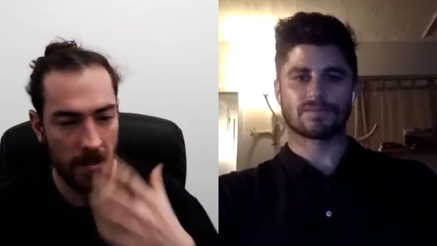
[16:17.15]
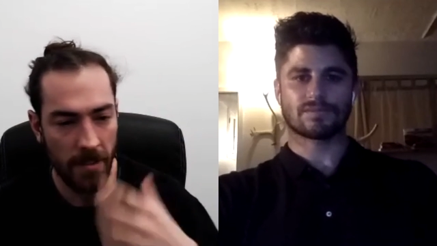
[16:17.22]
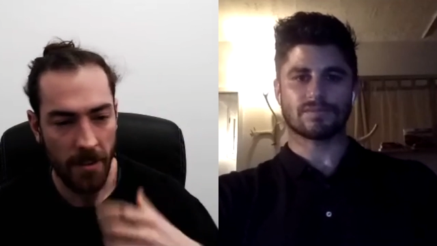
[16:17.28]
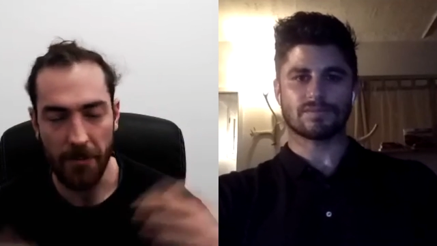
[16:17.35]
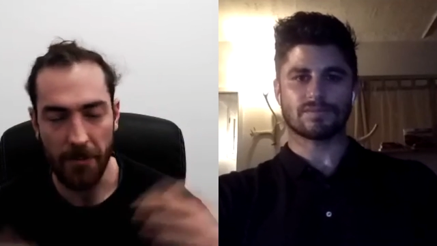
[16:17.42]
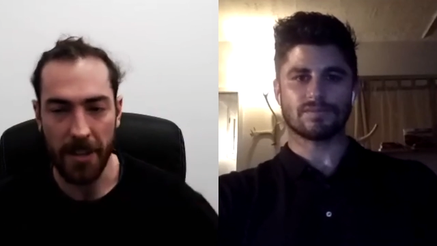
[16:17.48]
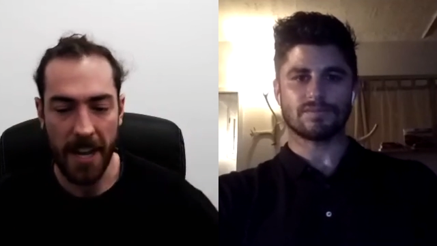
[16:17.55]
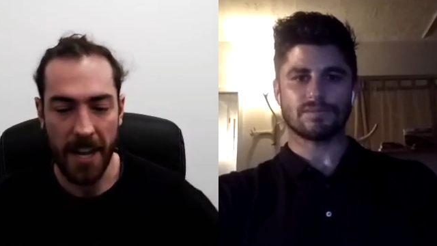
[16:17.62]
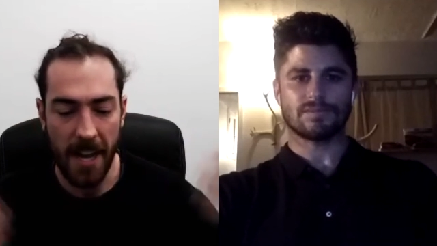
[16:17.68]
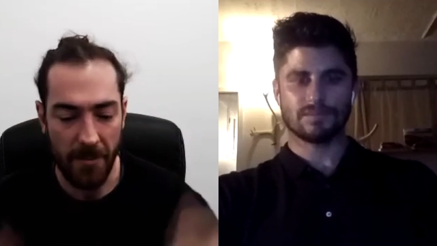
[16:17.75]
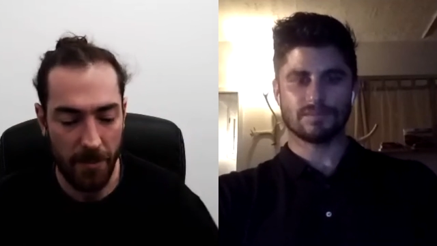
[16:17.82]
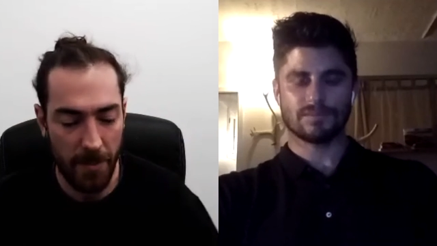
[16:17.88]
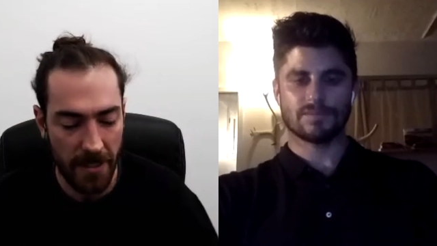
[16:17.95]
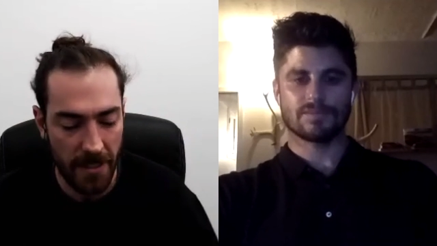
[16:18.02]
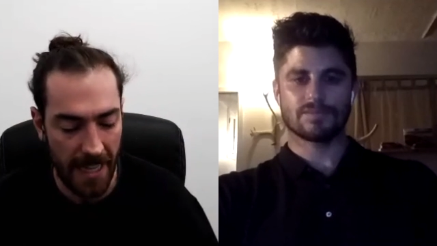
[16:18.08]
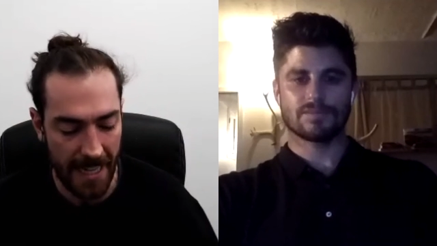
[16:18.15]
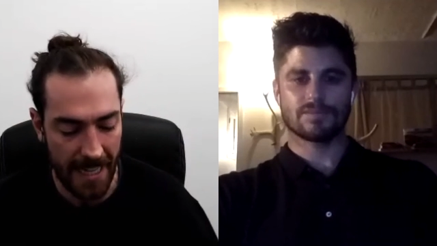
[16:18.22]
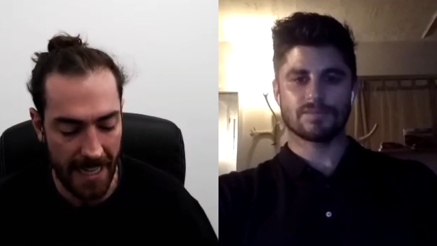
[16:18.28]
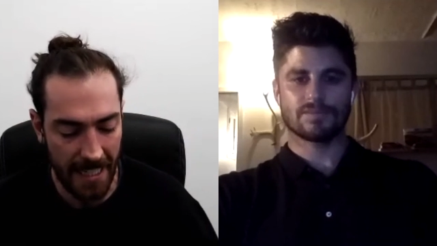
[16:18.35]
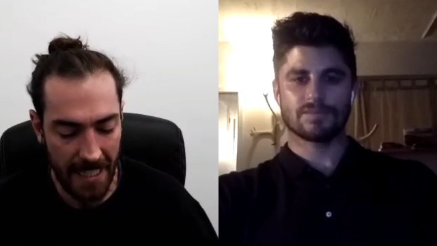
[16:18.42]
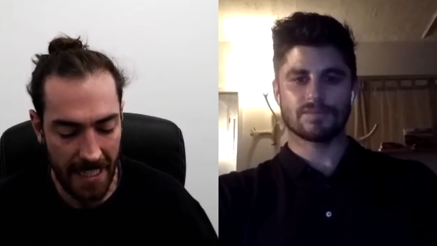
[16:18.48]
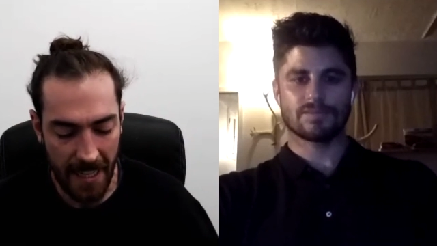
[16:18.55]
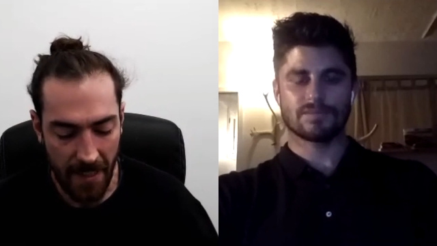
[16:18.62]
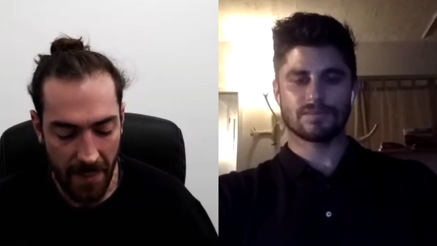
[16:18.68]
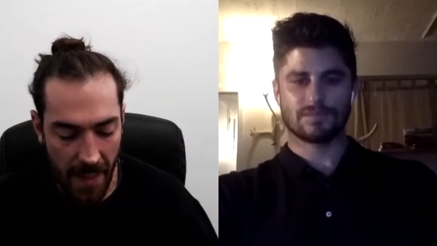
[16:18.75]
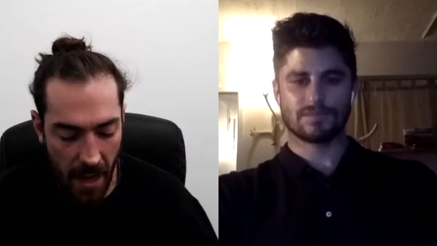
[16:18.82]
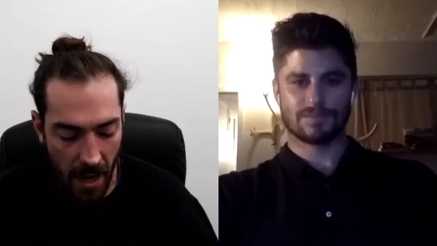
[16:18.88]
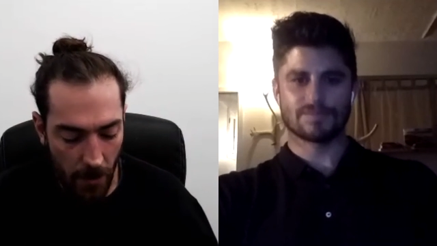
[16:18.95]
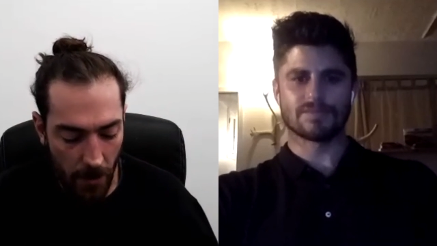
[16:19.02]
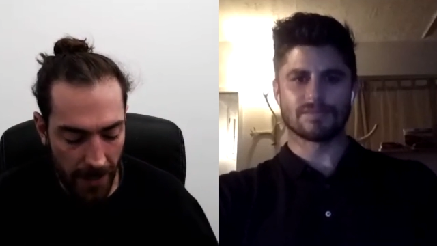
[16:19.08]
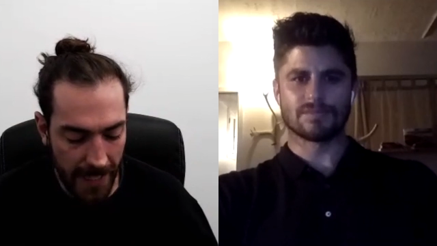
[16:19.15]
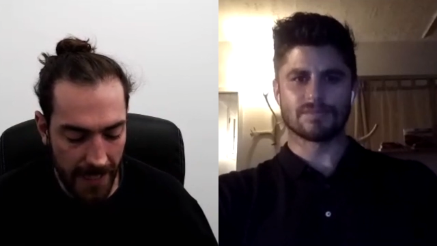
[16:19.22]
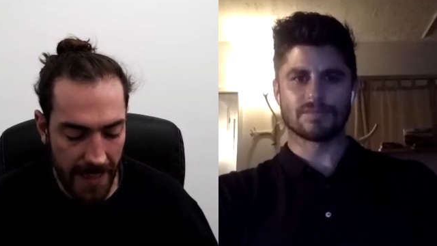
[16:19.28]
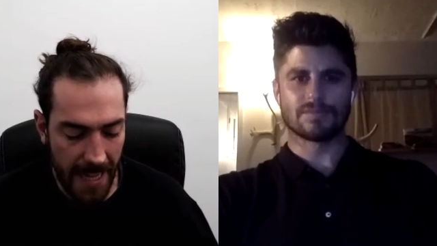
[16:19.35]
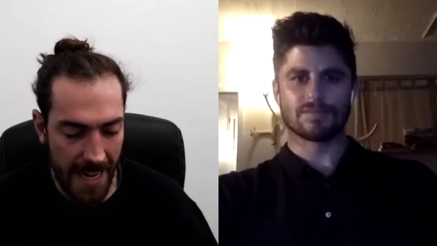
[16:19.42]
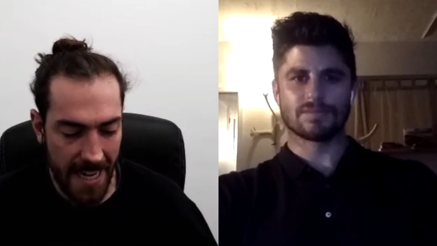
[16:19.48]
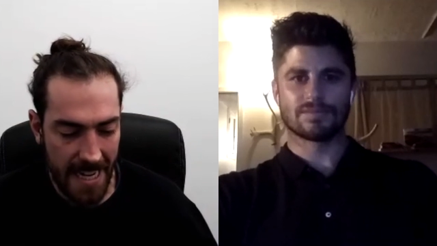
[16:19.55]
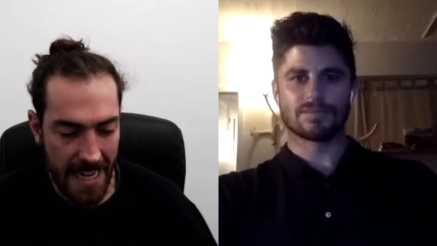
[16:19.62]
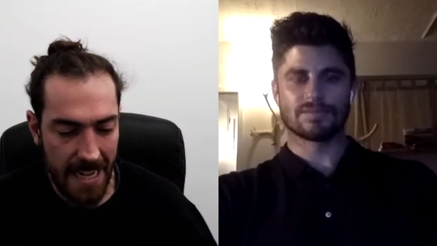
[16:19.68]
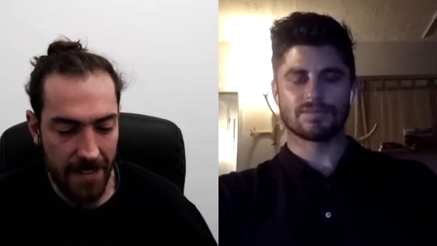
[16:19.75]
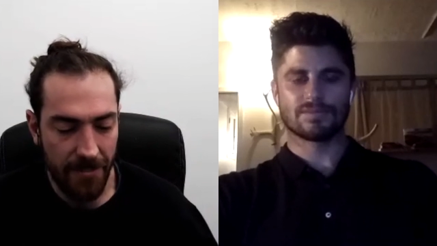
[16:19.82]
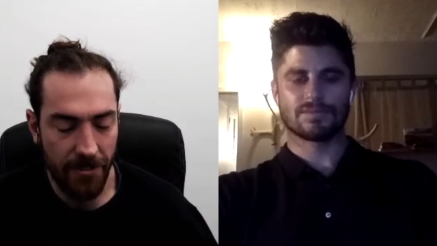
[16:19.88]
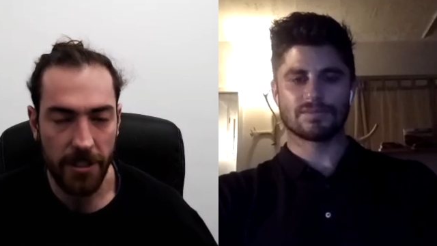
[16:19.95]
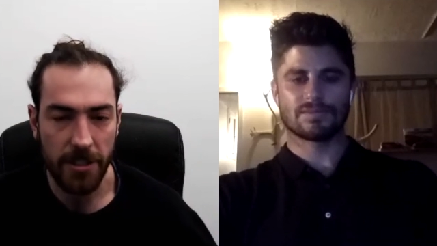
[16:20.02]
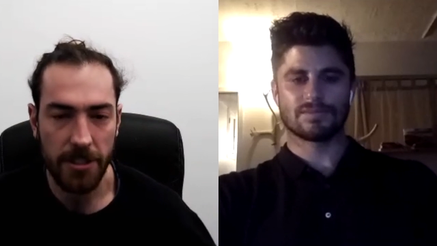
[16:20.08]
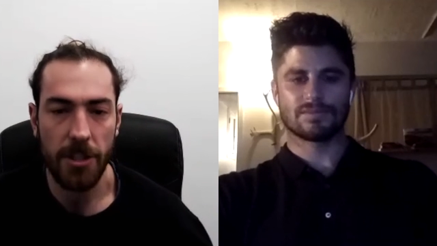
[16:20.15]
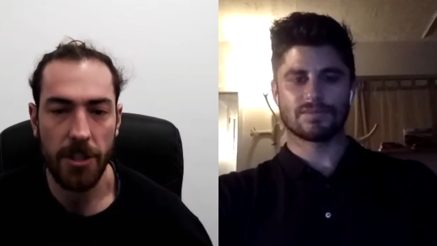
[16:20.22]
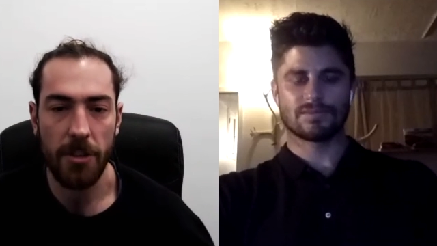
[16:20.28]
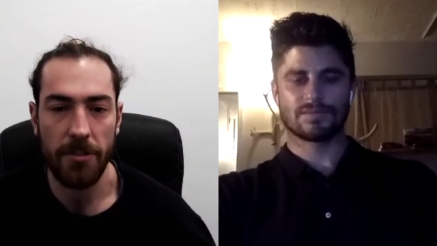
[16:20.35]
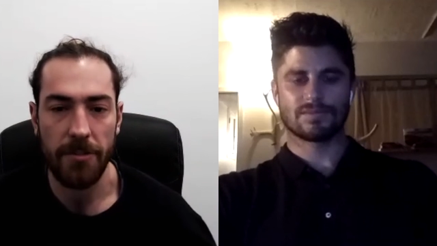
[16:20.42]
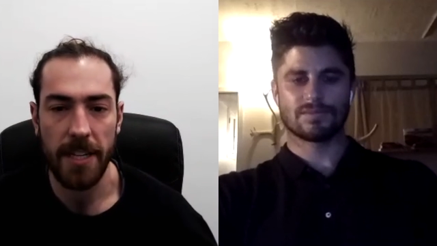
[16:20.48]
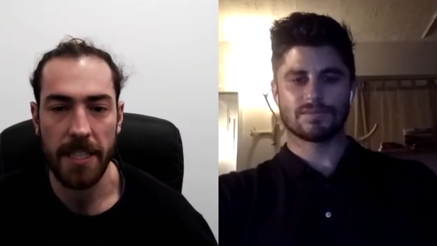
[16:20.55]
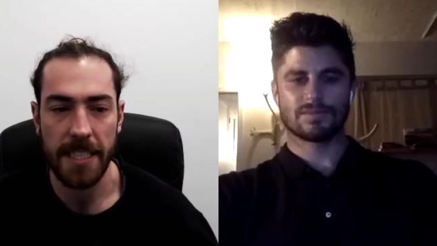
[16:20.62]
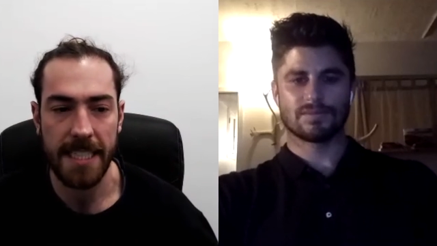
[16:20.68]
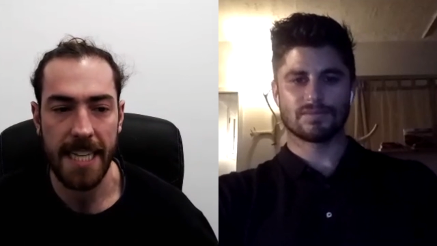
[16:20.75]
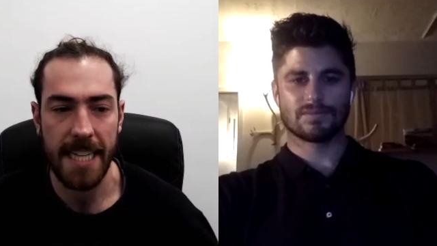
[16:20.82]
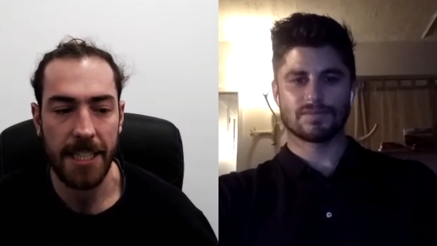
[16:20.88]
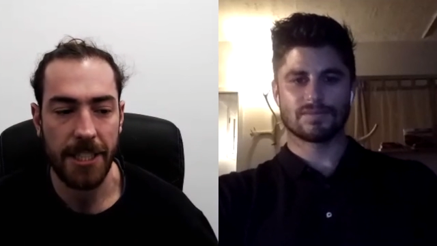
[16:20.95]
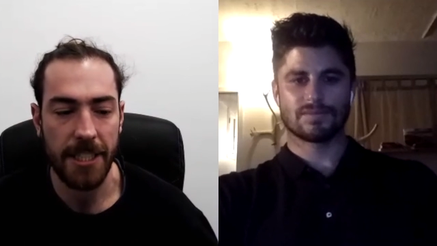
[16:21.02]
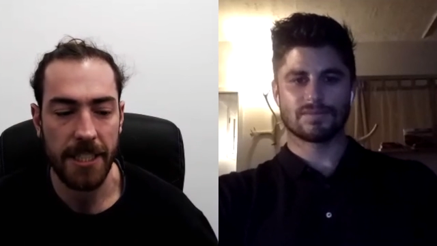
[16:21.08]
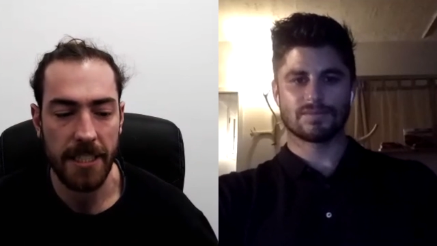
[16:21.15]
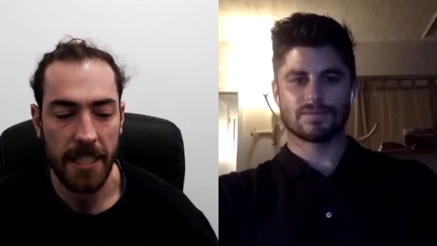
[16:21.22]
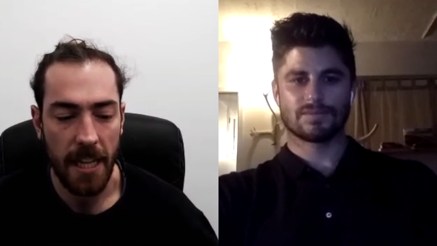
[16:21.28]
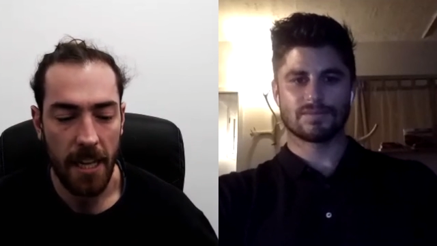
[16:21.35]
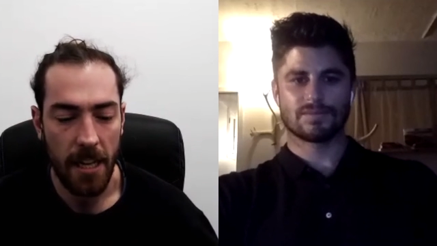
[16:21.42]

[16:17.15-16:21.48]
Speaker 1: off the cuff, but like that, I reckon that need for external validation